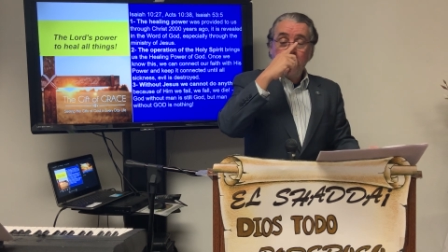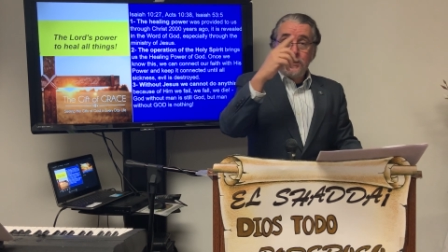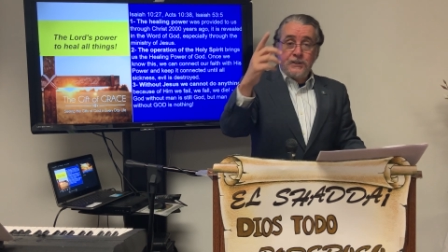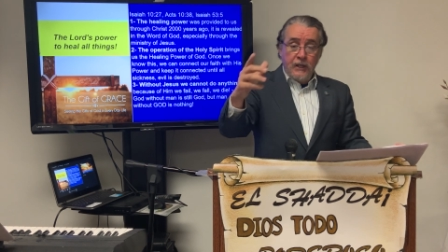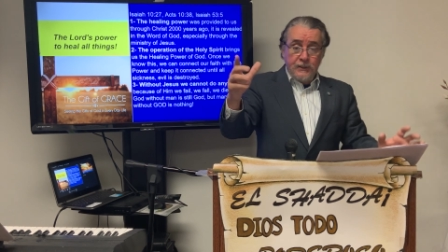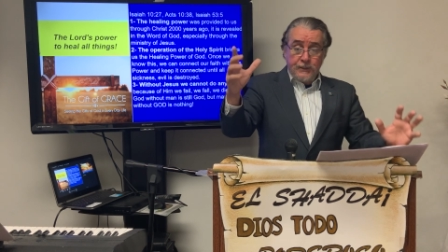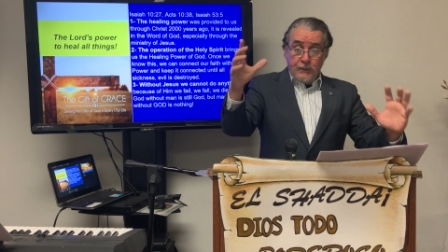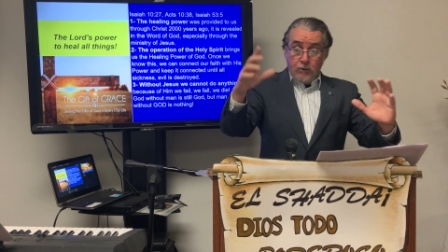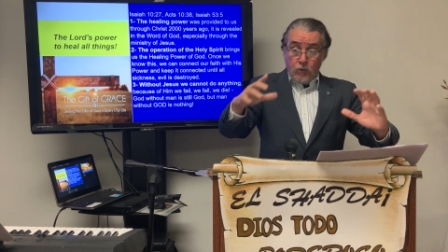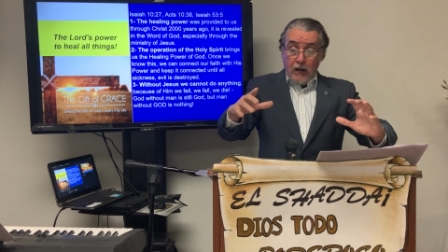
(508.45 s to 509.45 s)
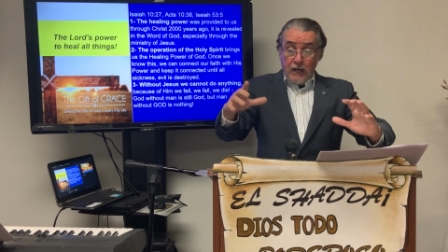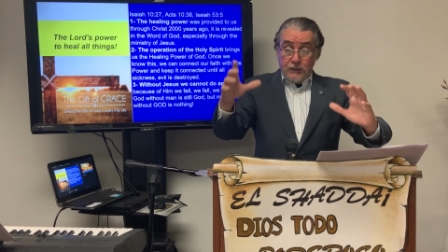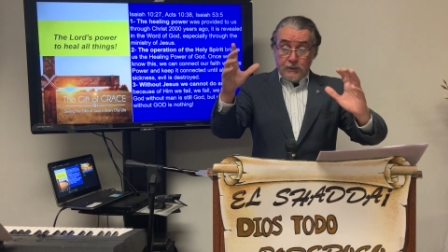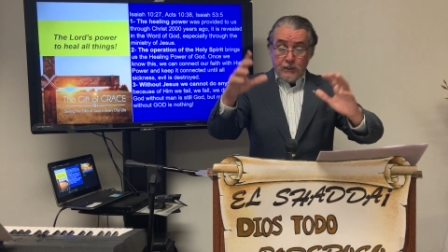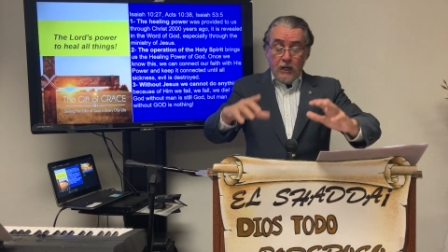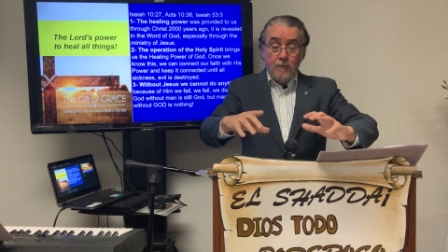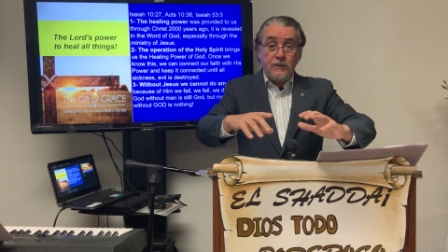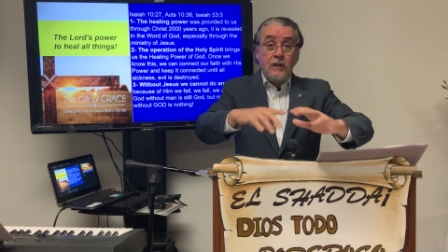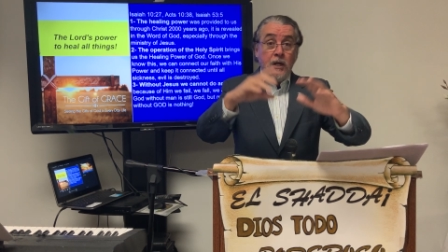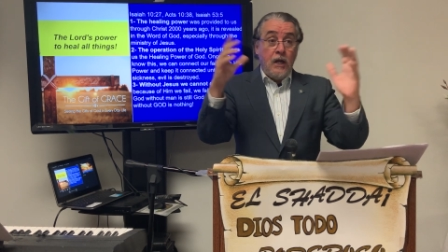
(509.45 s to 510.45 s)
Since Christ
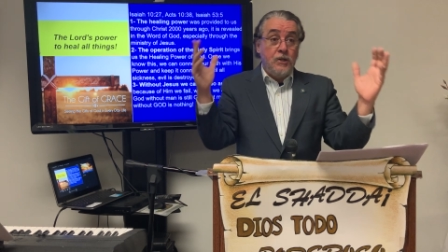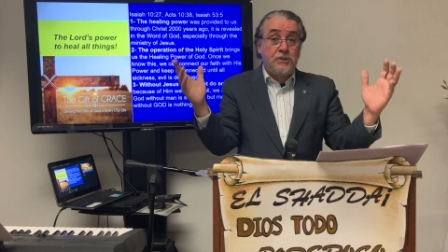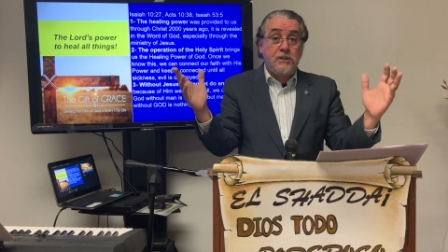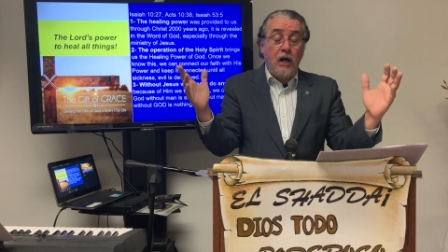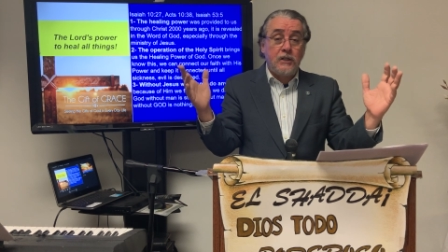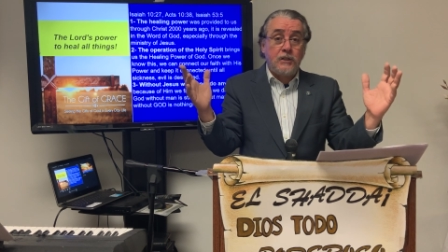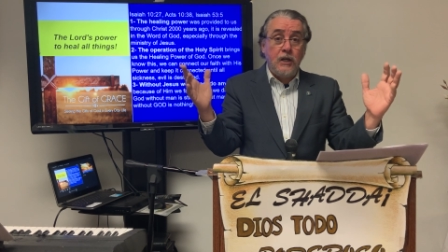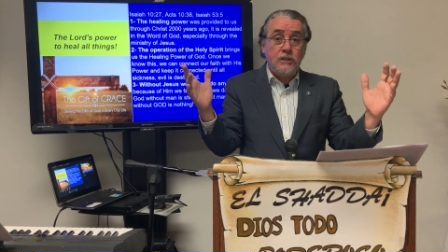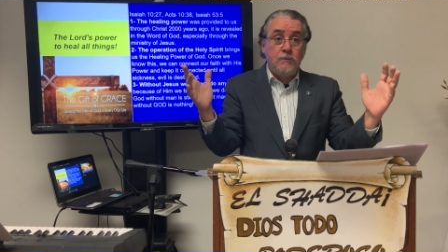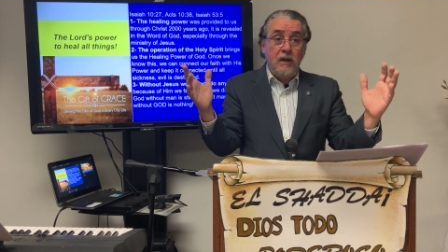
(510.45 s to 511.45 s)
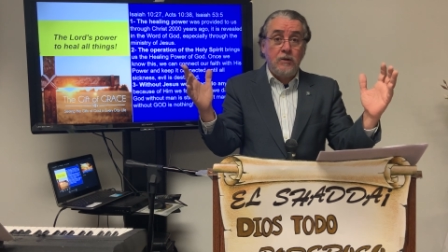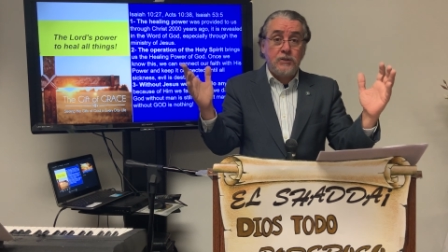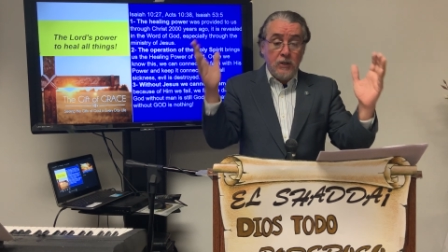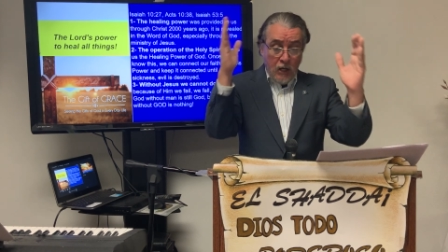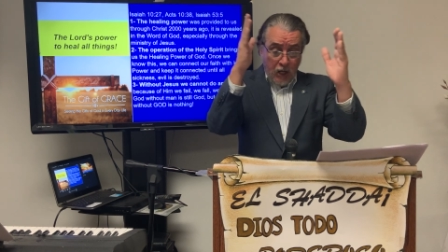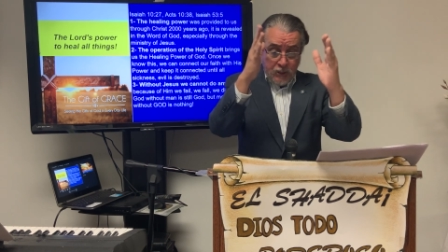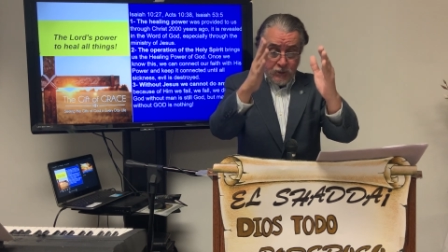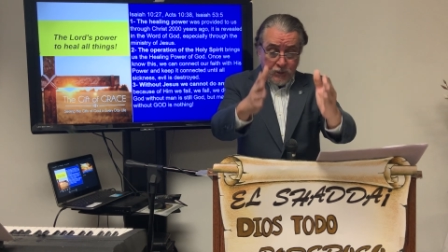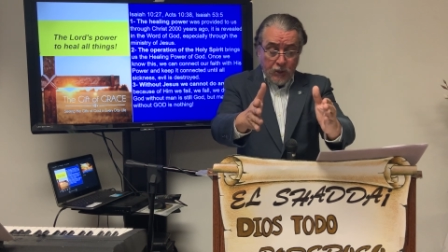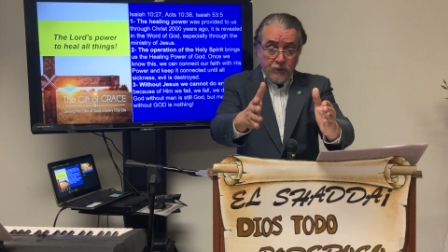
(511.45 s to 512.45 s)
come and start his ministry
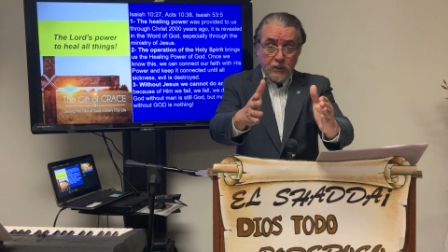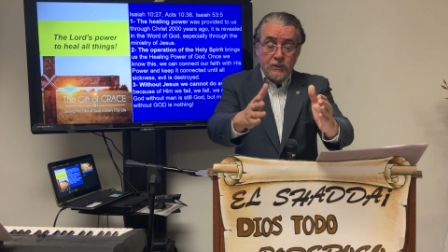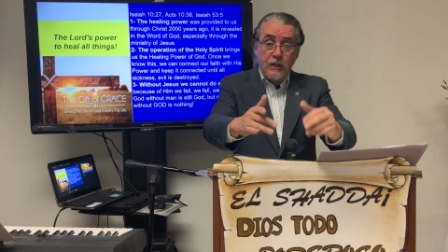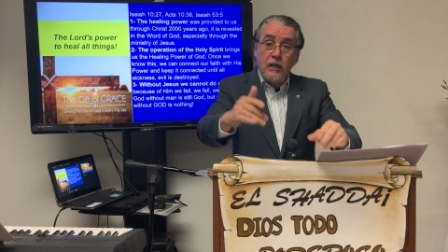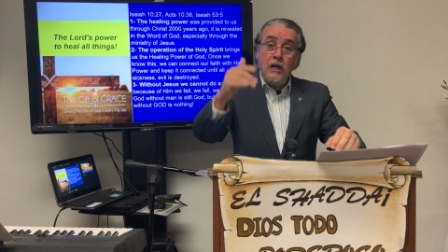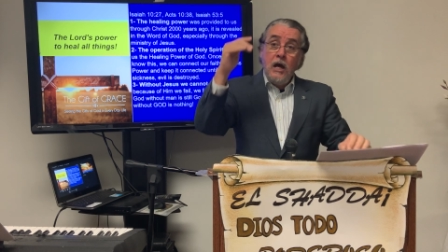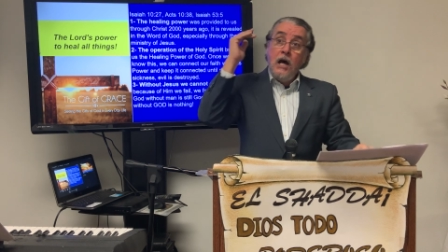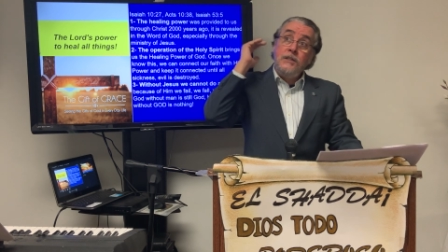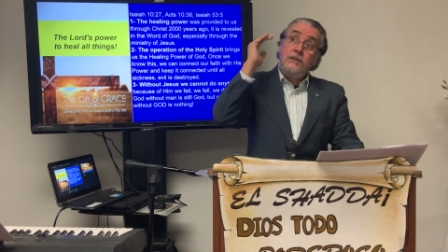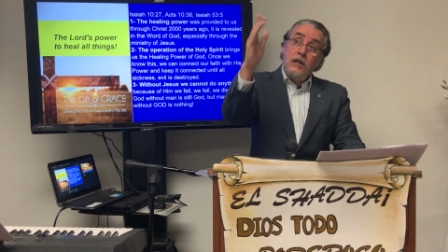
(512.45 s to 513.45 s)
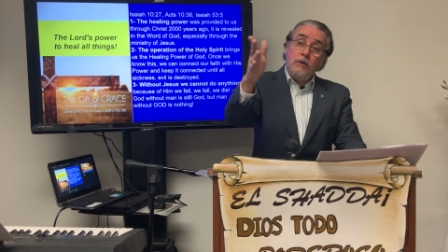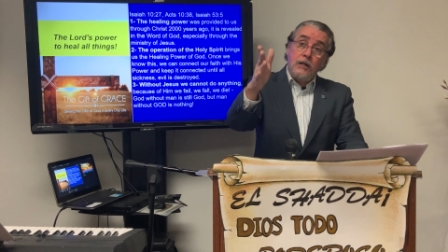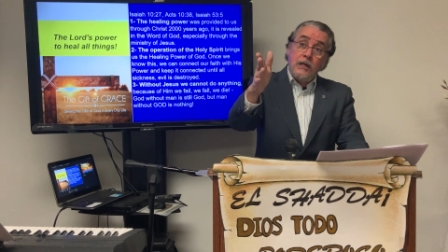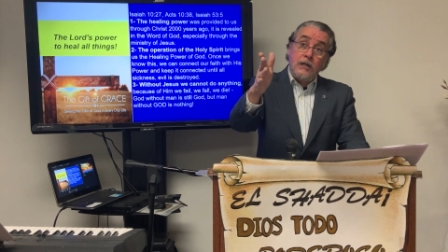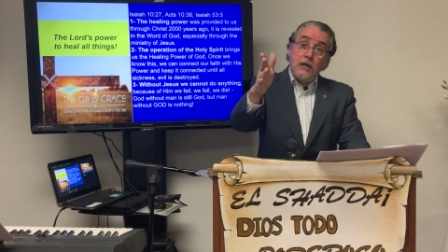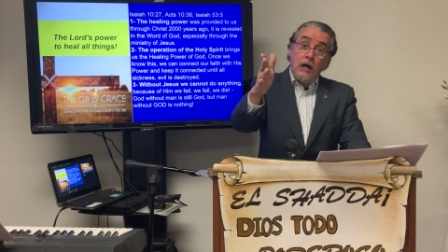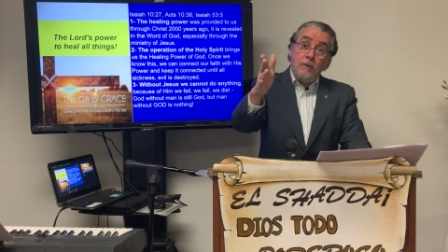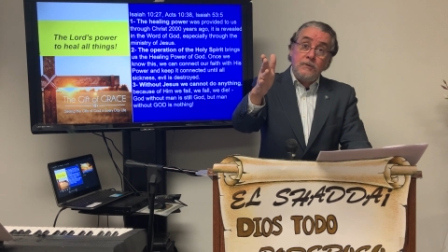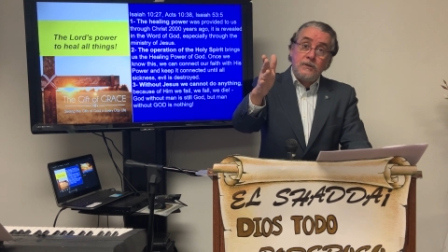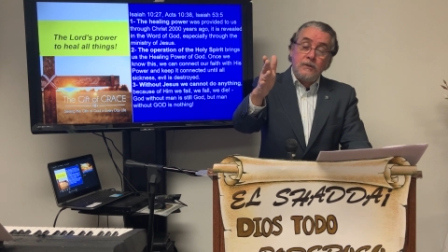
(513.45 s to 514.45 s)
until this day, until he
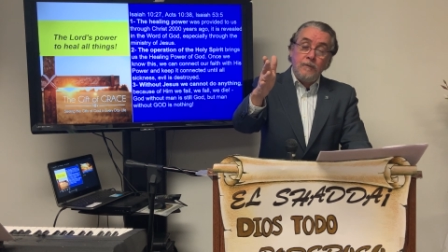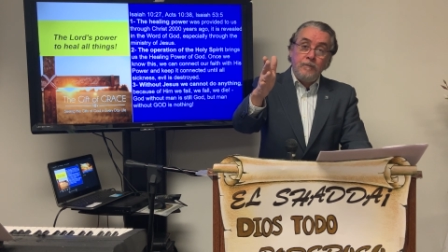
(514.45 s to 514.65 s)
comes,